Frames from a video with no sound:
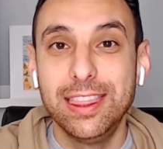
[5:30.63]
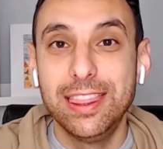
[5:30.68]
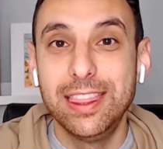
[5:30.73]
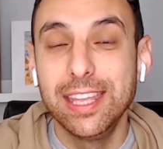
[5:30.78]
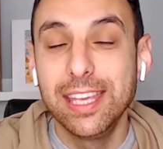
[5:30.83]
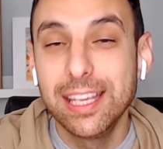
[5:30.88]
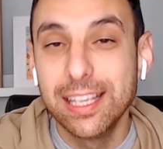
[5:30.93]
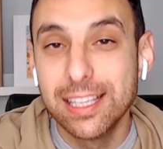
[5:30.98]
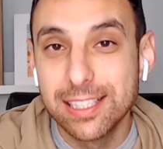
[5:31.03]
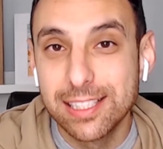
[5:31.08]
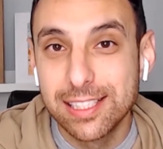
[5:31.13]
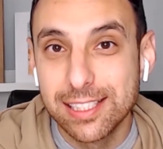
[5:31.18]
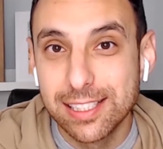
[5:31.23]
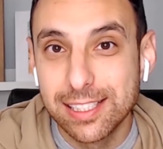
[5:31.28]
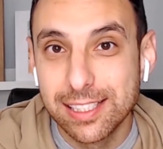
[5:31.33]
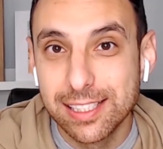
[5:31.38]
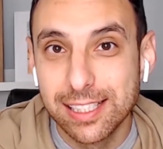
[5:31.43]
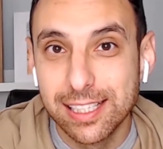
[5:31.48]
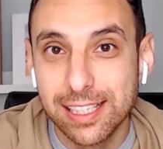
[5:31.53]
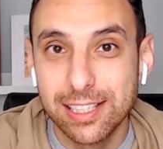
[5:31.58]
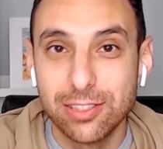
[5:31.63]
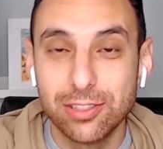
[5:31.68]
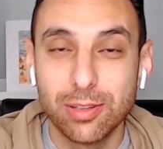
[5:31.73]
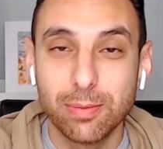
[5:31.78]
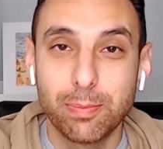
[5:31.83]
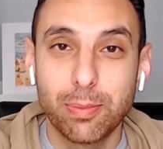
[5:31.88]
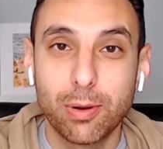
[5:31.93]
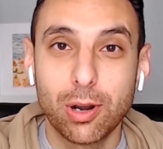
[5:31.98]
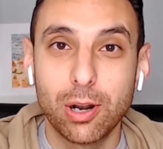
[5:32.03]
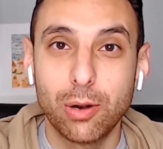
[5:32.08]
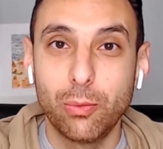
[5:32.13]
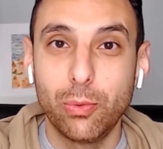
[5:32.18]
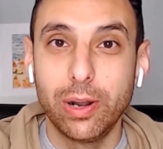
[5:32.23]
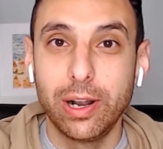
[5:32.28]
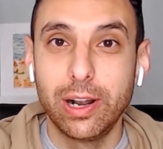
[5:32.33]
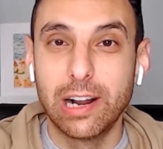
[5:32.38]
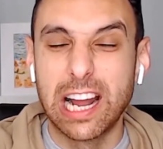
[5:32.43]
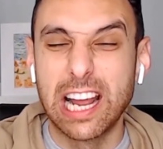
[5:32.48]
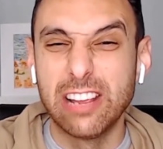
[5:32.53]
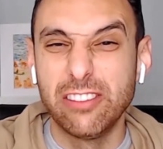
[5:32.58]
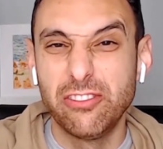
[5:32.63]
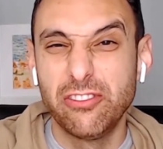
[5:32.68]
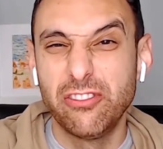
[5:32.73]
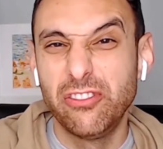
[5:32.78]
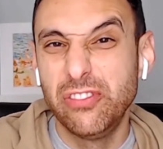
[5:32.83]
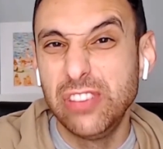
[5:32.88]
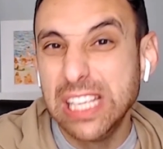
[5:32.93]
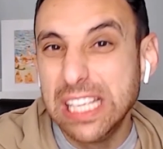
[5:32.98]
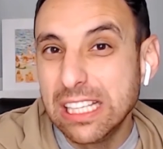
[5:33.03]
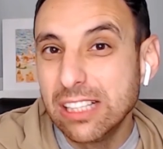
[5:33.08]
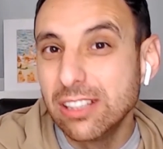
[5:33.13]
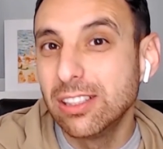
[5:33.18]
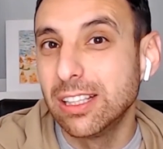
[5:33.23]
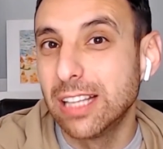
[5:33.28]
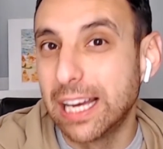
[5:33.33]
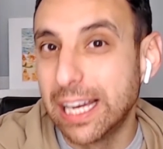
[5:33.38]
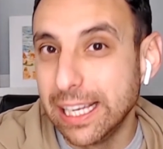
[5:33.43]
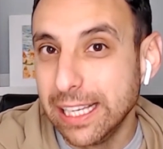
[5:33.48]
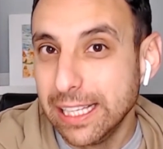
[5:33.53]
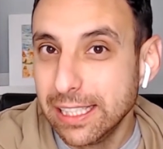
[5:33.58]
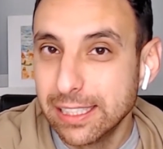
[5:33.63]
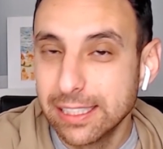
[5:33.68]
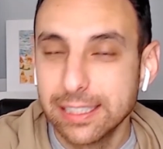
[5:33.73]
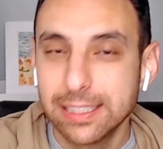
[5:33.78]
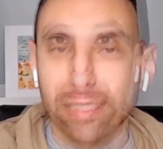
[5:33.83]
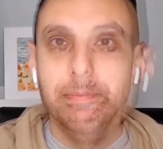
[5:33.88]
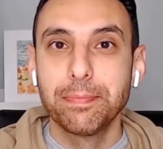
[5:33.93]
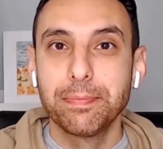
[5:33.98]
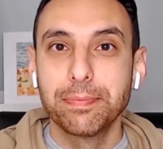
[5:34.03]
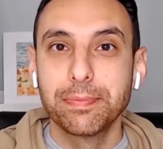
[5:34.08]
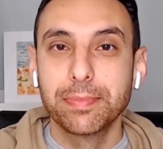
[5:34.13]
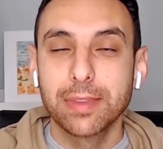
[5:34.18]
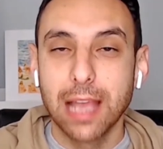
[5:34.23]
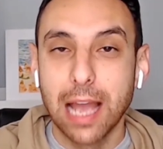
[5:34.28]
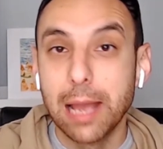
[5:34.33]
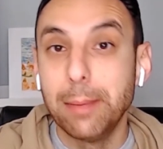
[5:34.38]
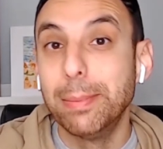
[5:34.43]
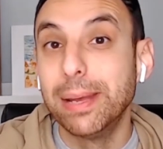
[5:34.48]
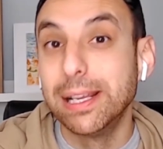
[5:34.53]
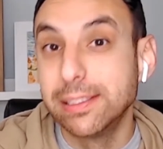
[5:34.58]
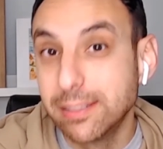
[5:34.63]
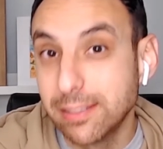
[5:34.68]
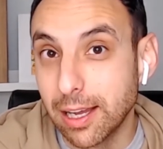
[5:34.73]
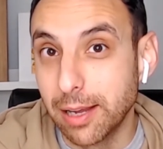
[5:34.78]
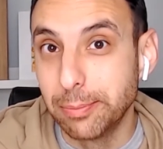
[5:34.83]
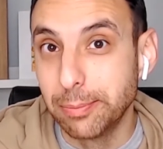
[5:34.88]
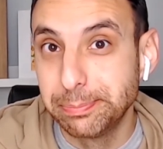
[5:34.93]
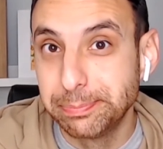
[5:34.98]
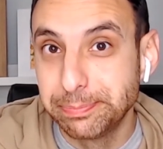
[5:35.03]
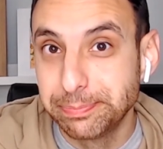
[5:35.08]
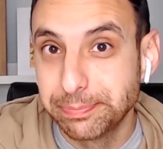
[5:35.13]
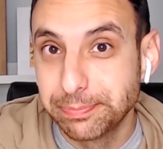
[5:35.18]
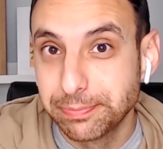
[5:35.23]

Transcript: this is the part where I feel like I messed up.